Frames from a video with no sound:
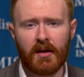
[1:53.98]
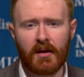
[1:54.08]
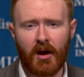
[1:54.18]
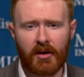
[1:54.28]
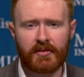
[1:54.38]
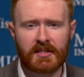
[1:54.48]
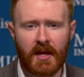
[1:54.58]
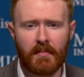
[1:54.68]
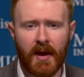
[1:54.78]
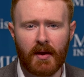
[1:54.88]
Congress
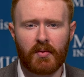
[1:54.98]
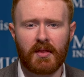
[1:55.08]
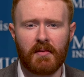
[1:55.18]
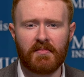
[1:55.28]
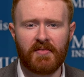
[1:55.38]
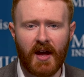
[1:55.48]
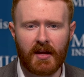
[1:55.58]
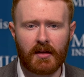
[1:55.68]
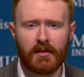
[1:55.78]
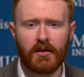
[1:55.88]
came back with an
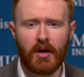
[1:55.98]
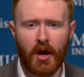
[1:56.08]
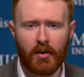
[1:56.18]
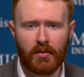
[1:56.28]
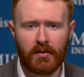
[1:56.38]
emphatic no.